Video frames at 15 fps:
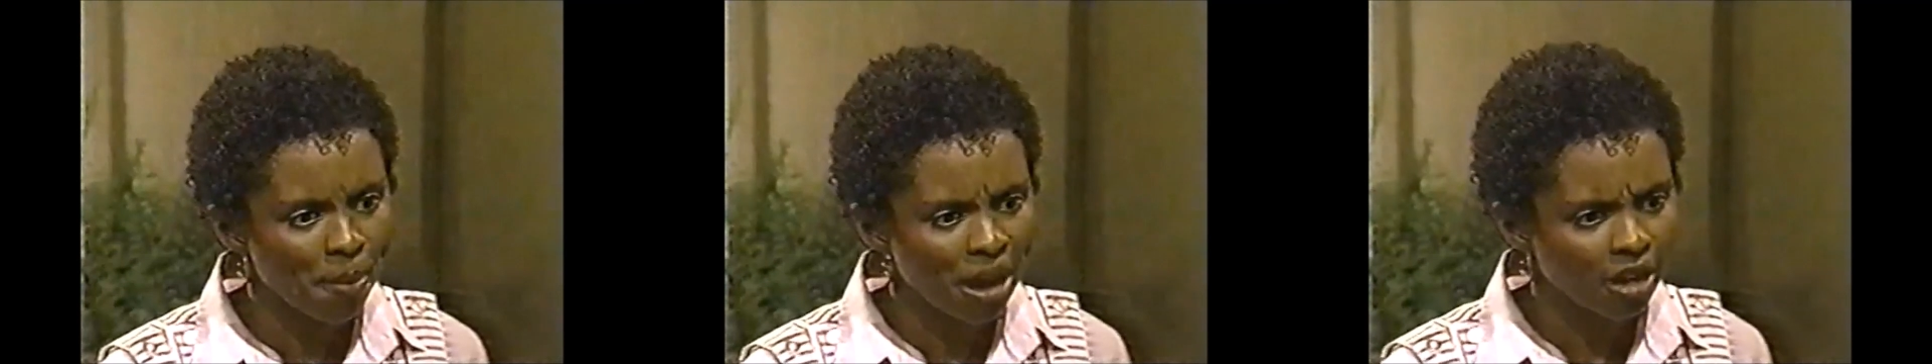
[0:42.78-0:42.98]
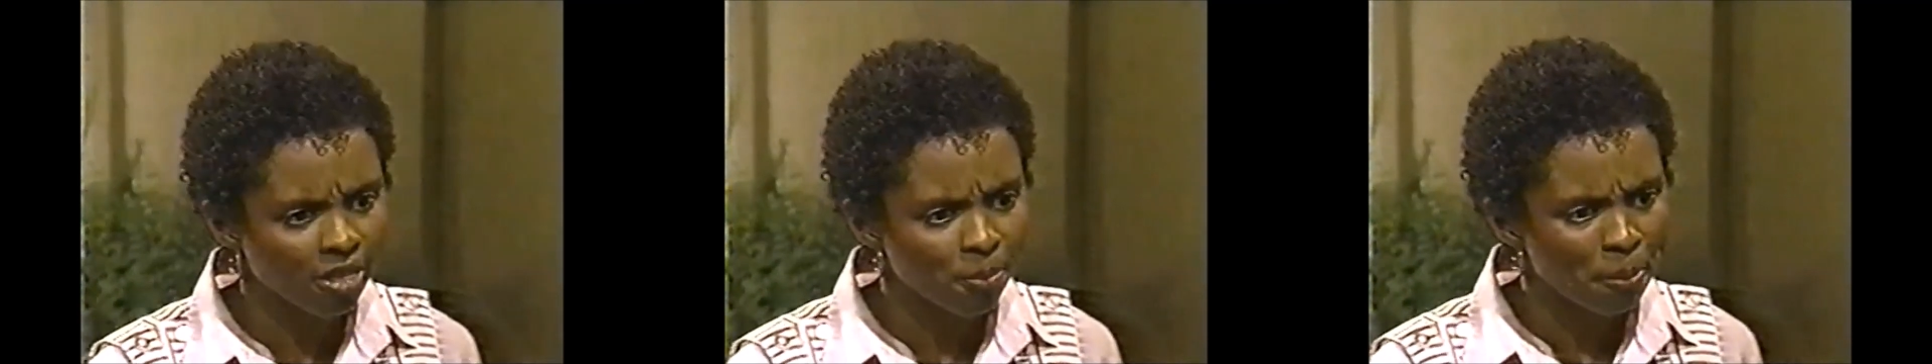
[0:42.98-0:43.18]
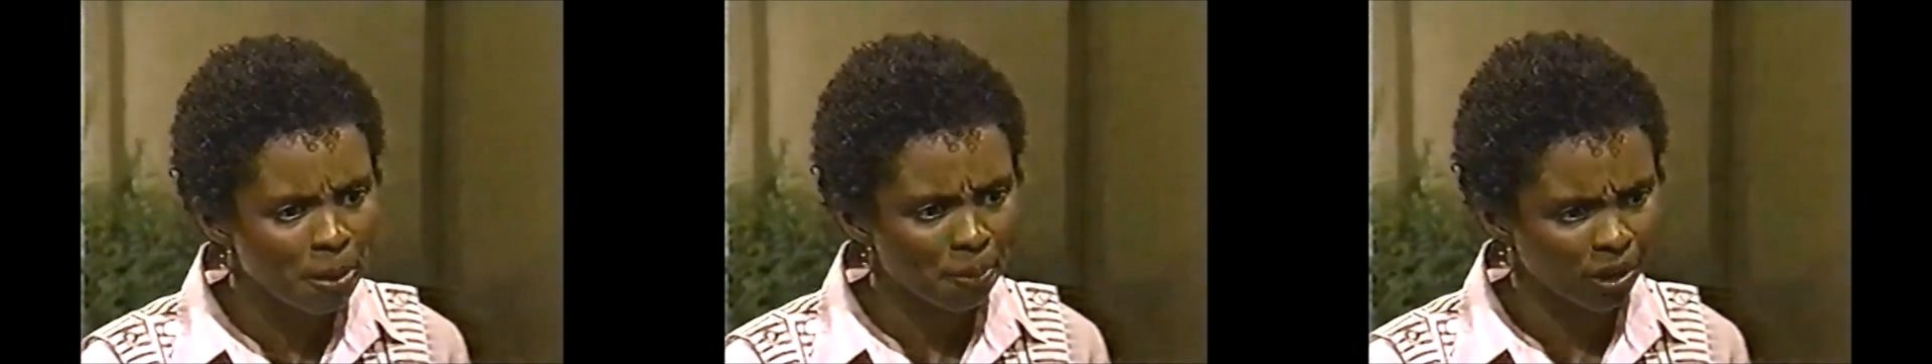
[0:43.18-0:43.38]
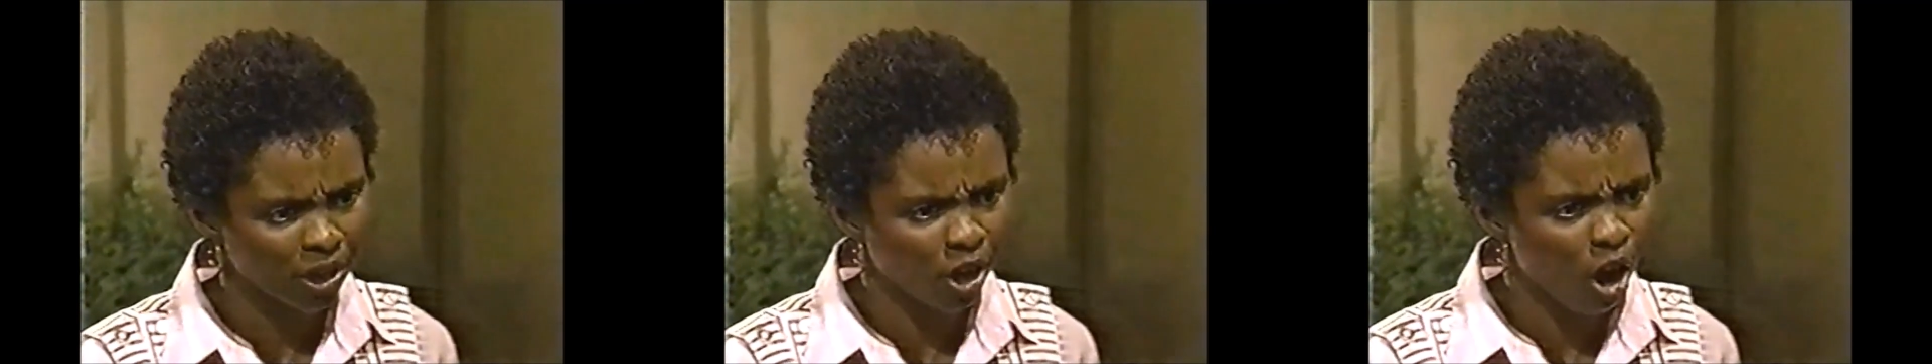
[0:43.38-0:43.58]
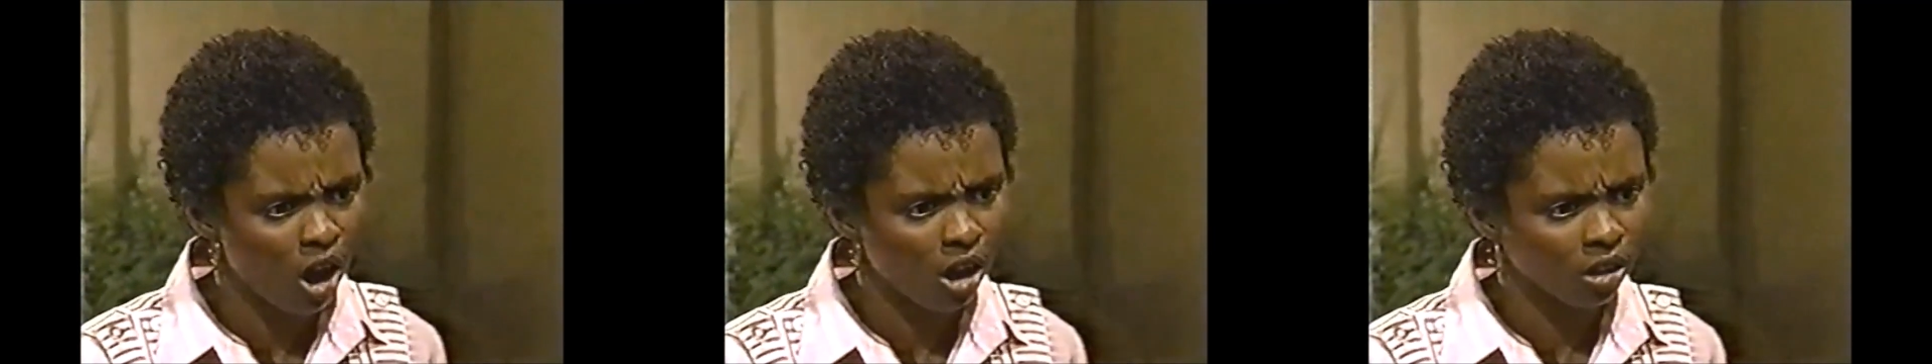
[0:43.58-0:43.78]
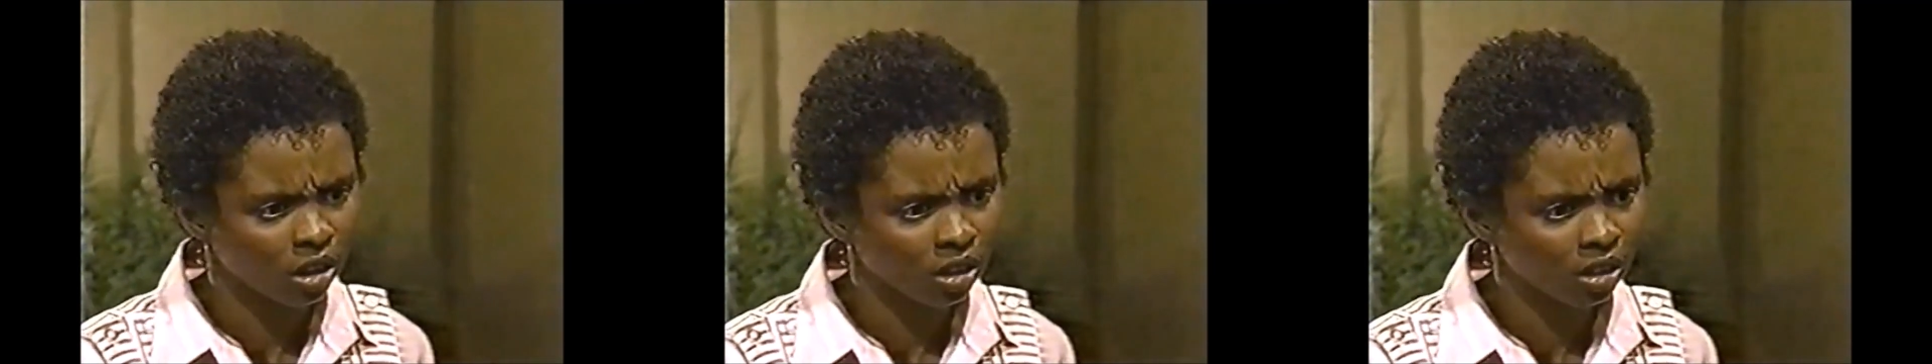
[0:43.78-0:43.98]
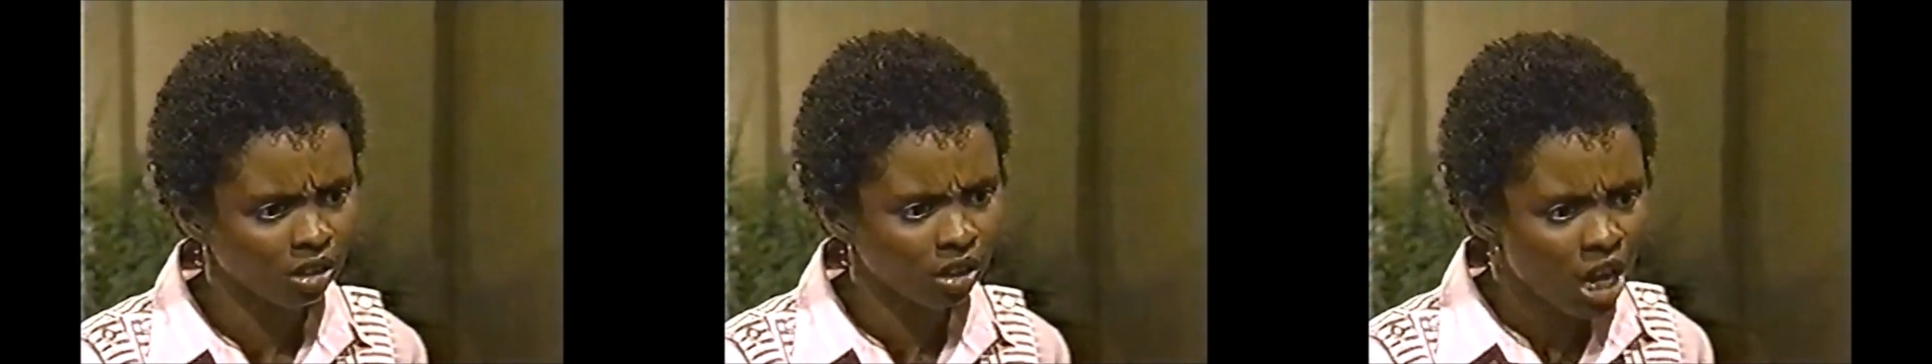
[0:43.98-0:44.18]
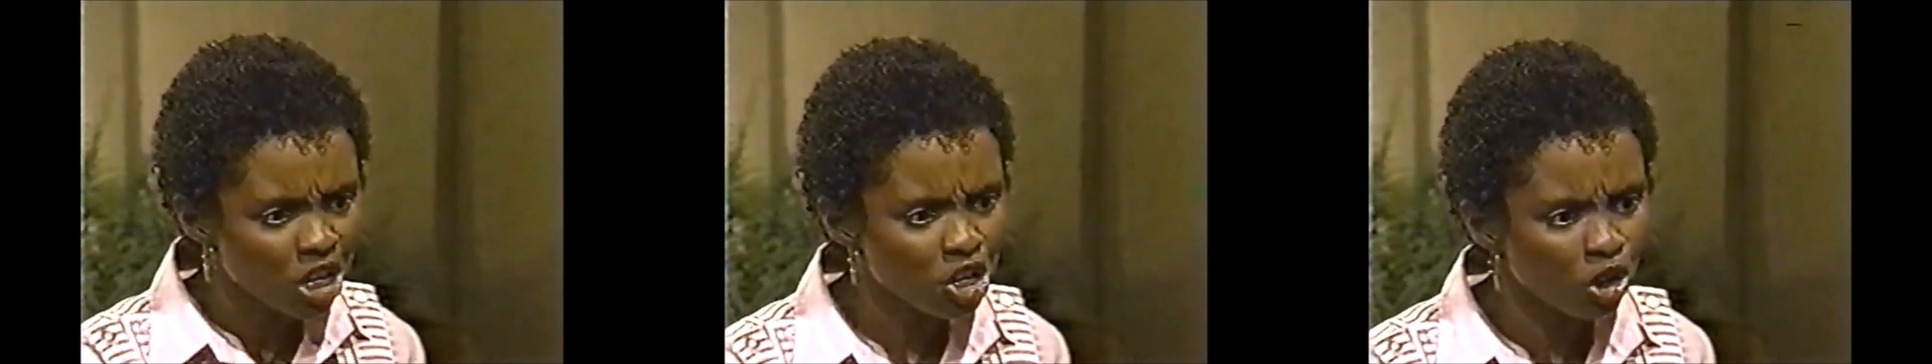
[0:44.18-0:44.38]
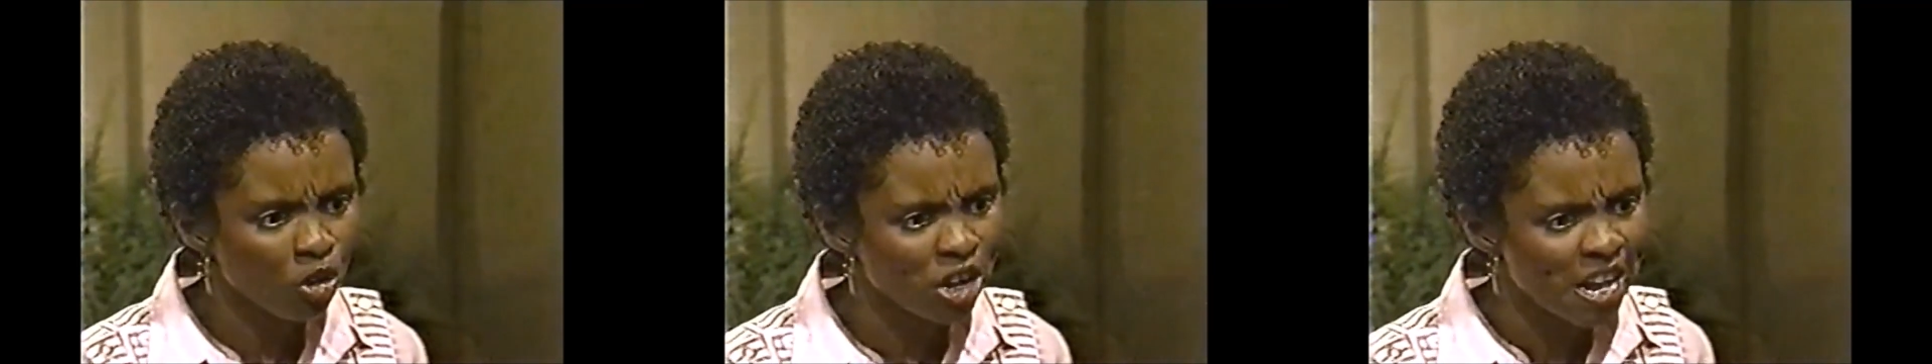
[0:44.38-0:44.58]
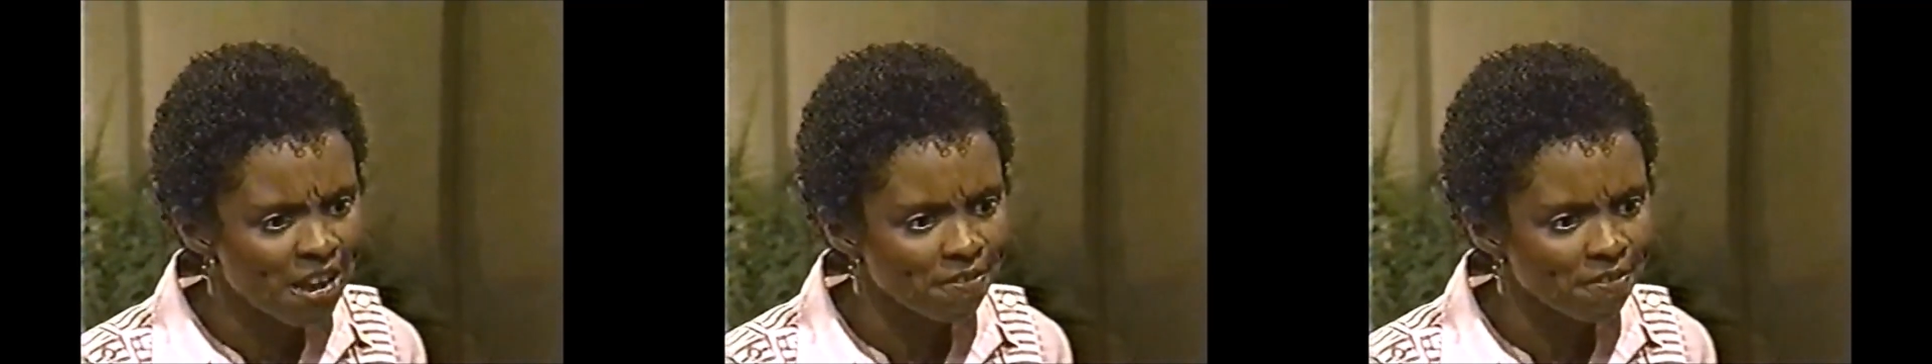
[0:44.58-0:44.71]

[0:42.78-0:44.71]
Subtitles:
about other people at all. You don't